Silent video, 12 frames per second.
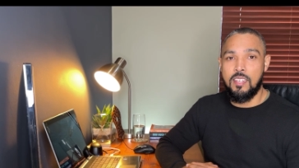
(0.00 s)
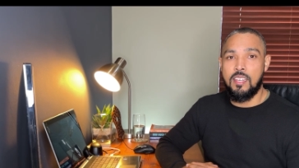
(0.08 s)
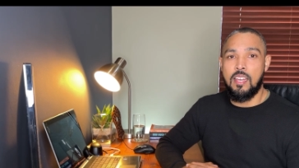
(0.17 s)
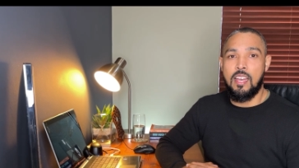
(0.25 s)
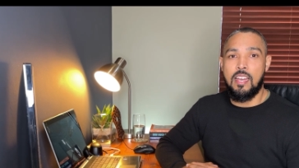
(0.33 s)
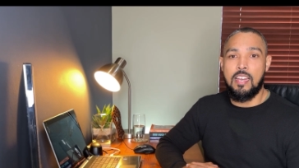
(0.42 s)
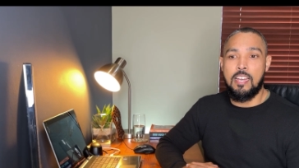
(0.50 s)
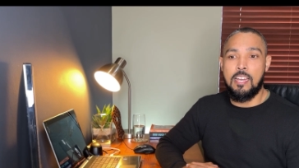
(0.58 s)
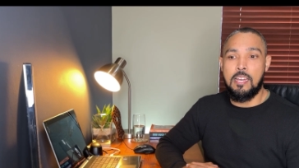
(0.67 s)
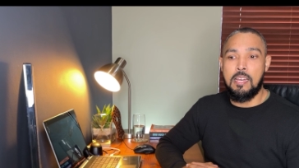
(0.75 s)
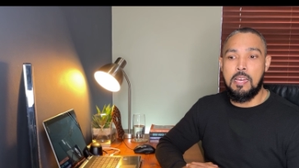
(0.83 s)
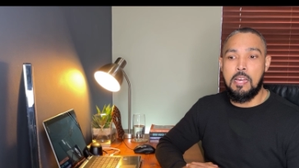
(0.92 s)

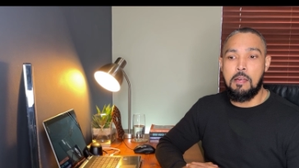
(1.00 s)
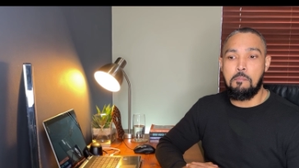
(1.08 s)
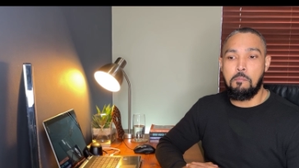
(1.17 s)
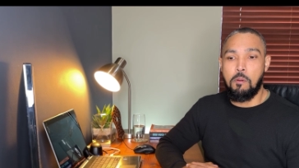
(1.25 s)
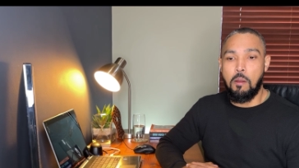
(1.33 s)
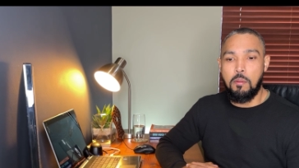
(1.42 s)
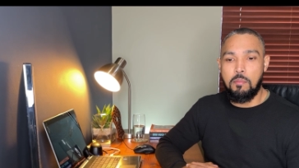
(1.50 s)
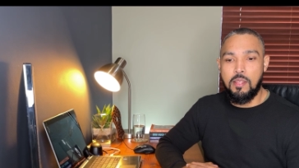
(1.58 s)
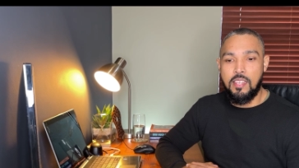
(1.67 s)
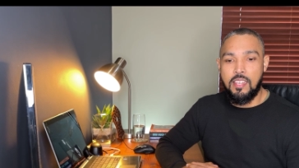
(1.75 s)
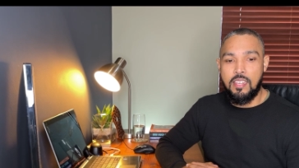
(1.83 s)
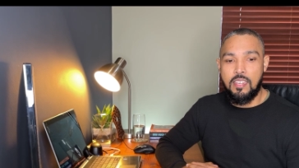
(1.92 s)
Uh,
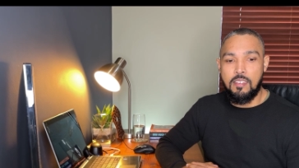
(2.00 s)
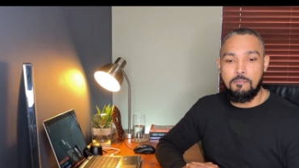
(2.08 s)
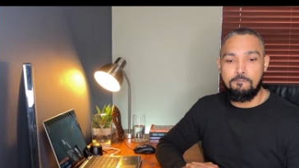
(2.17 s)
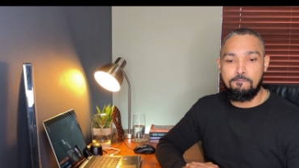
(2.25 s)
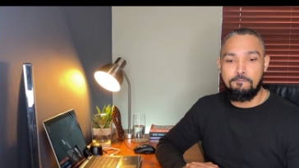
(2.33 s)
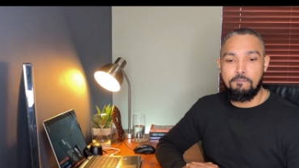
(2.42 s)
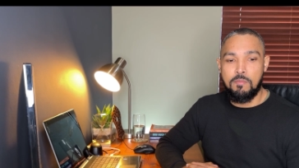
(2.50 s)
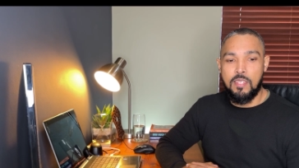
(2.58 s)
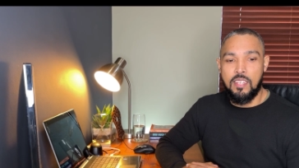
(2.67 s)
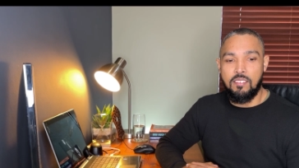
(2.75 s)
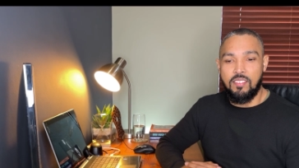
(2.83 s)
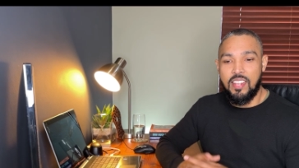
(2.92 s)
probably
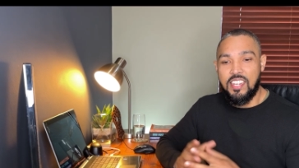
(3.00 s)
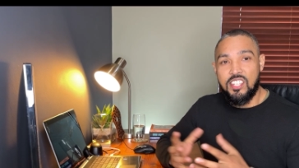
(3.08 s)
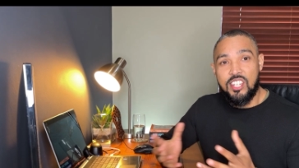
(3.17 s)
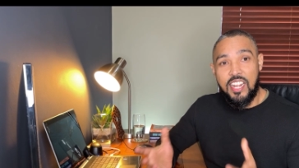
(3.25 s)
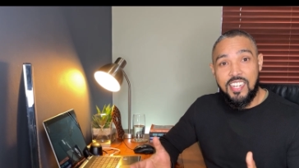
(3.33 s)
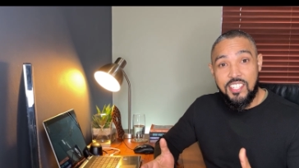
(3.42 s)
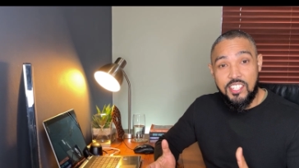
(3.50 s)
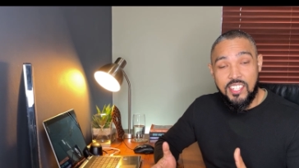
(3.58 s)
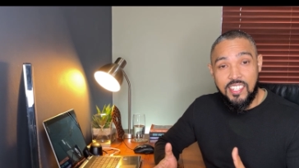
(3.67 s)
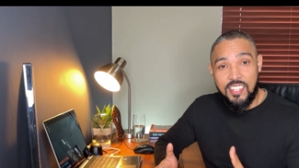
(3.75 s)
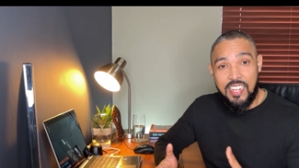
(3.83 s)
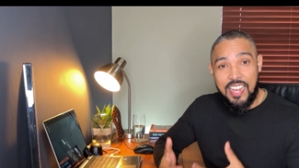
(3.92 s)
a very
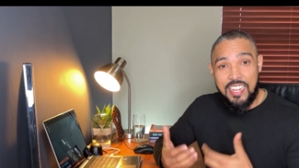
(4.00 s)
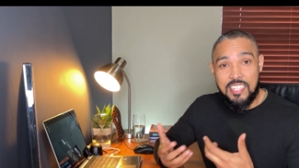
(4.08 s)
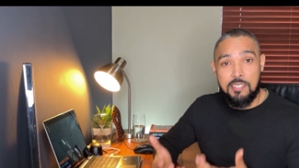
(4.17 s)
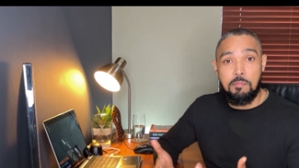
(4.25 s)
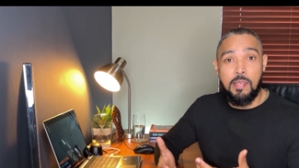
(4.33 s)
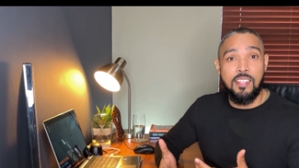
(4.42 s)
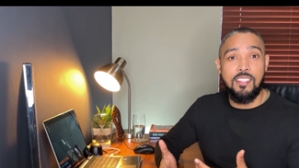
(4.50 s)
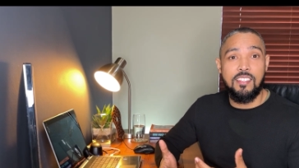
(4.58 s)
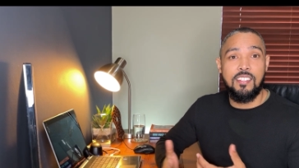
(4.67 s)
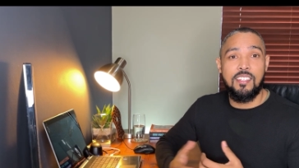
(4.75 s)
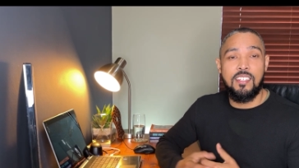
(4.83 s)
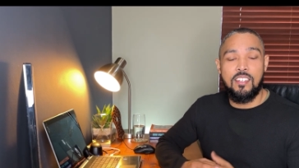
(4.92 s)
challenging aspect
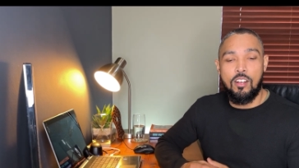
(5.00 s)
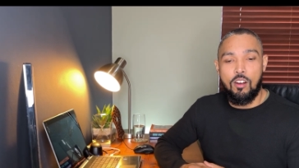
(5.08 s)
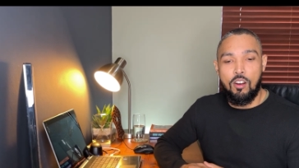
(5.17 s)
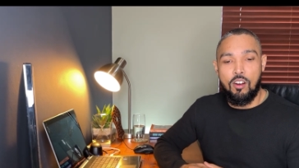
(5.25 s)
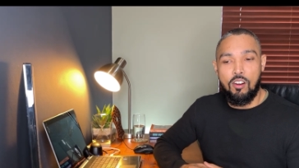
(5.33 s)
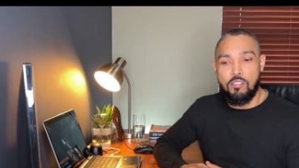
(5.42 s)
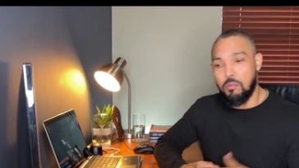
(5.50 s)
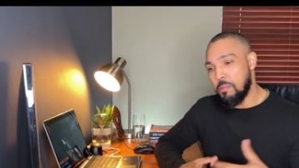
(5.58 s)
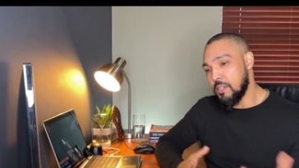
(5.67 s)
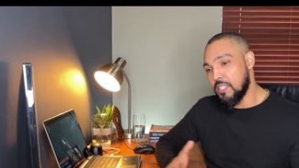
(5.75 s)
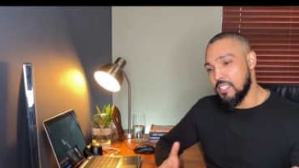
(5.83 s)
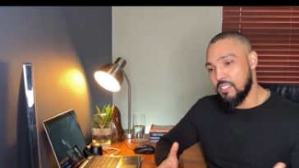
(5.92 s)
of your
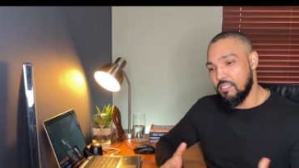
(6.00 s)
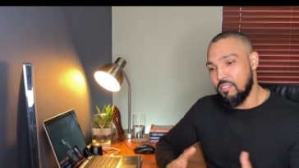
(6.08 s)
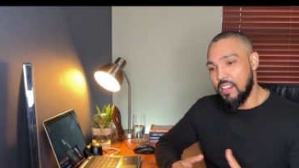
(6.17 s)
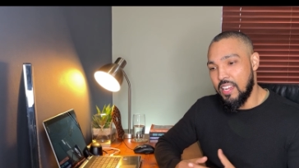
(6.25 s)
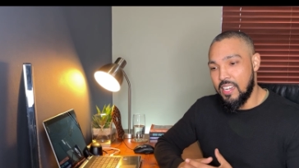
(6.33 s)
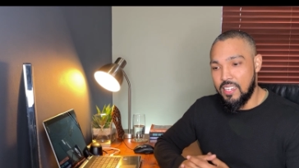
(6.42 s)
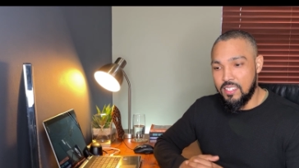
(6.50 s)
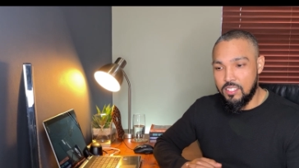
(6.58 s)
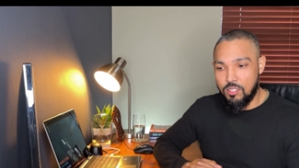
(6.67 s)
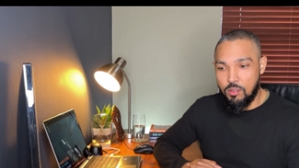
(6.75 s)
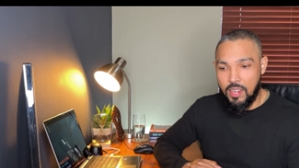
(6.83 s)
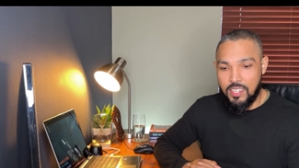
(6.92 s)
personal finance
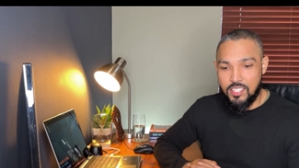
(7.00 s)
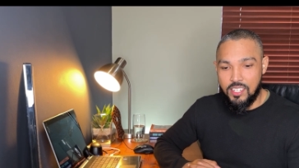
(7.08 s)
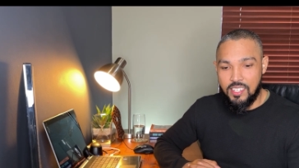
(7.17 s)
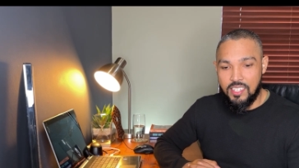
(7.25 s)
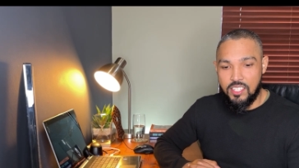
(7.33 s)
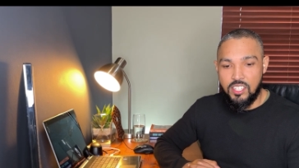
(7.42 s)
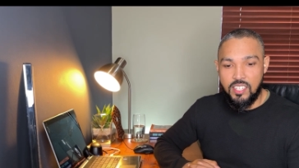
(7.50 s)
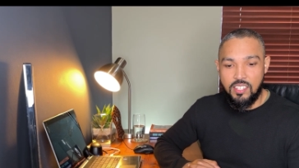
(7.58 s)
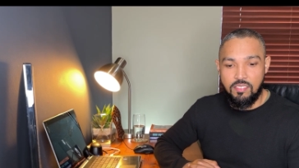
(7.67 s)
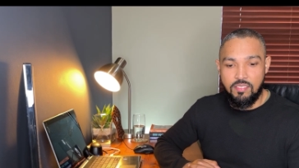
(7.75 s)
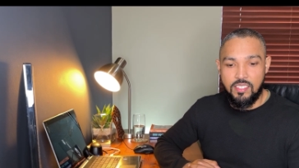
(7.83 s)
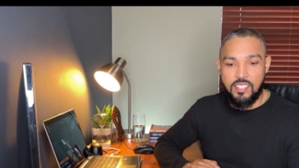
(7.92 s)
to actually
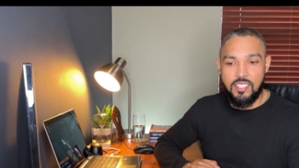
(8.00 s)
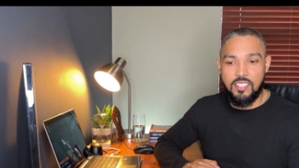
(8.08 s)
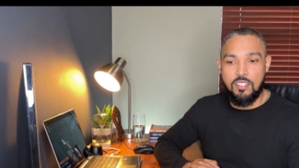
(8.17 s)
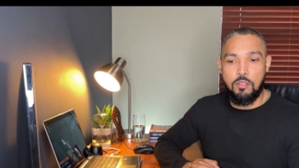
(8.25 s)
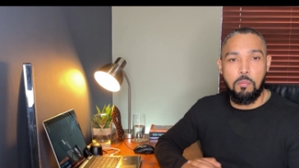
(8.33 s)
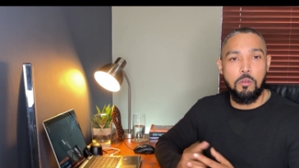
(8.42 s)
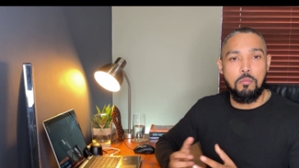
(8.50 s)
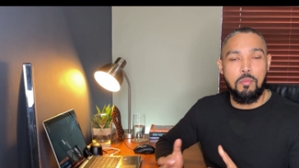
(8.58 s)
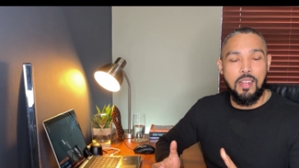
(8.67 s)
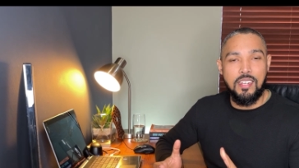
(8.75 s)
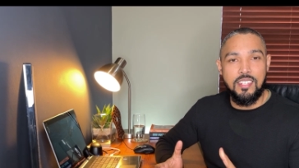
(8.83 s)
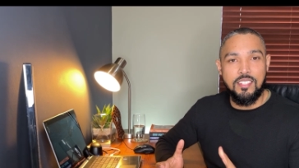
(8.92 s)
achieve is to put
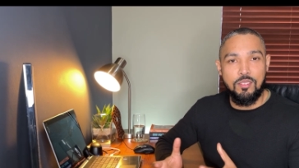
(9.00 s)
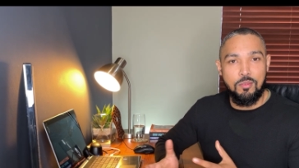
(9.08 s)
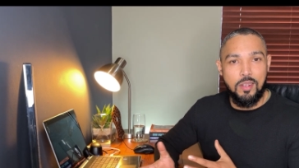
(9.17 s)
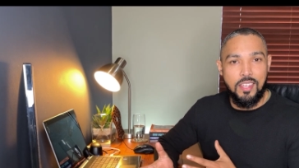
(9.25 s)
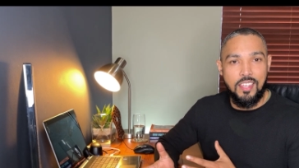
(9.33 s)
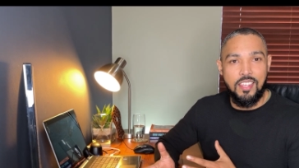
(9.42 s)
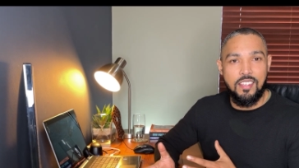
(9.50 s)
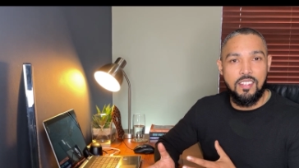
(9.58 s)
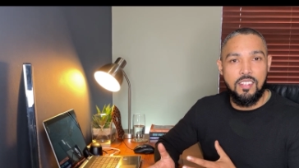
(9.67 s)
monies away